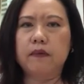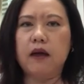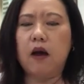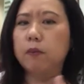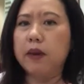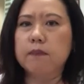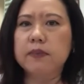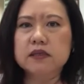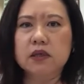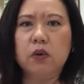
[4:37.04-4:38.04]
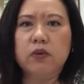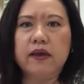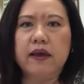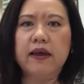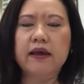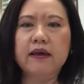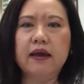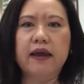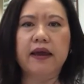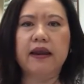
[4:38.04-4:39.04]
our members go there
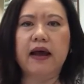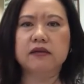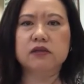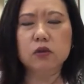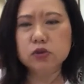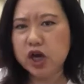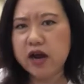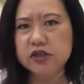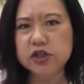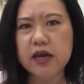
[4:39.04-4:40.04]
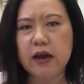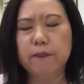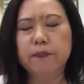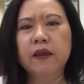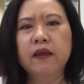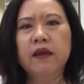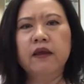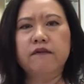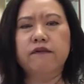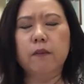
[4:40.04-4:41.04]
and are so charged up
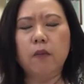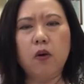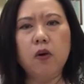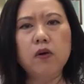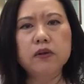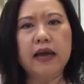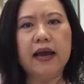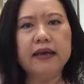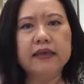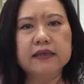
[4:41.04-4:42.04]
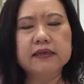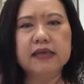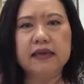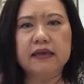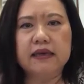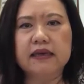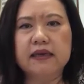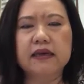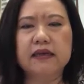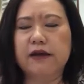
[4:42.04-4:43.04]
from all the ideas that they
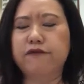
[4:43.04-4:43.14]
hear. They're